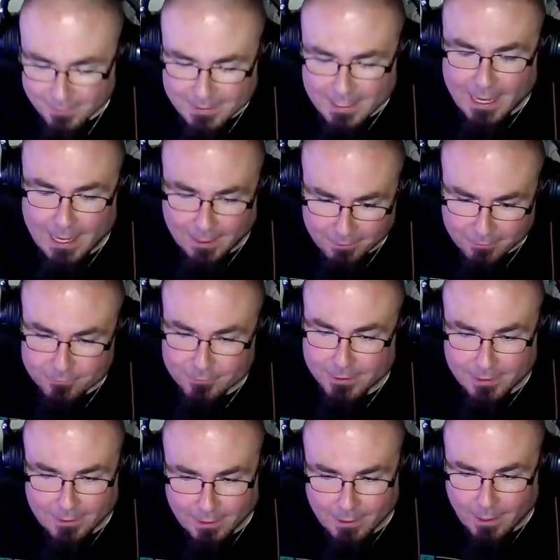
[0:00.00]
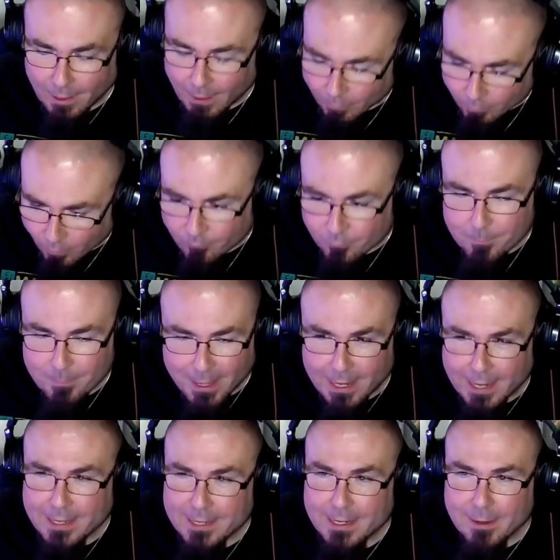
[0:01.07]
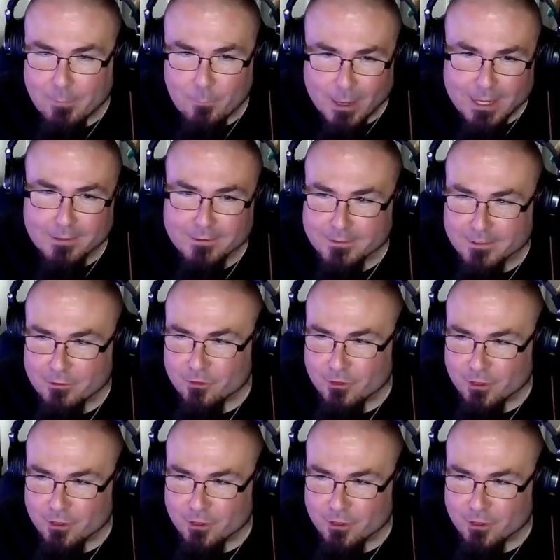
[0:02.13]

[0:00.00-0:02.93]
Yeah, because like I love the band, and waiting 6